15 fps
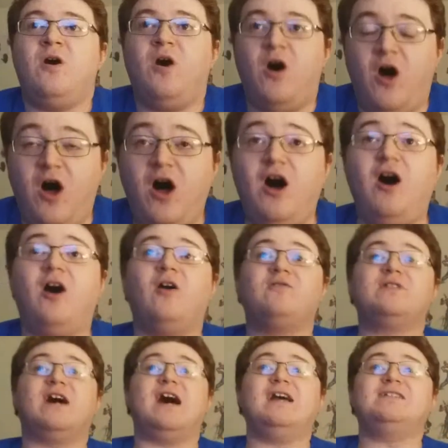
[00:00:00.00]

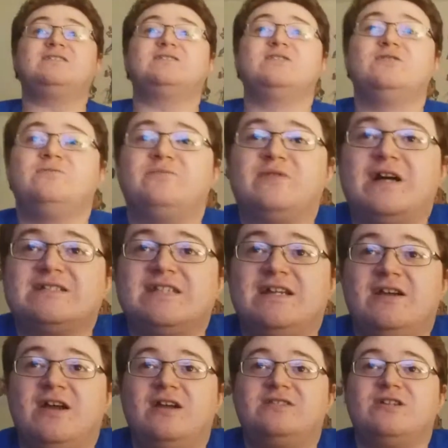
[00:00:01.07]
Oh, nice suplex.
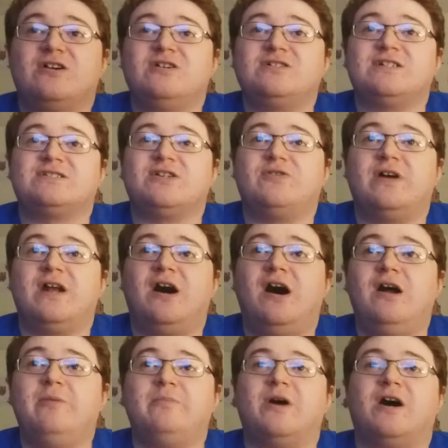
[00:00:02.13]
He turns into an
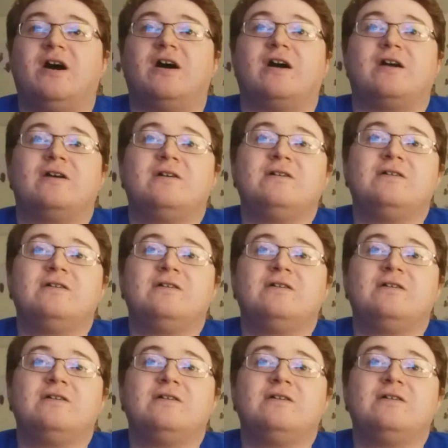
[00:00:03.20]
armbar.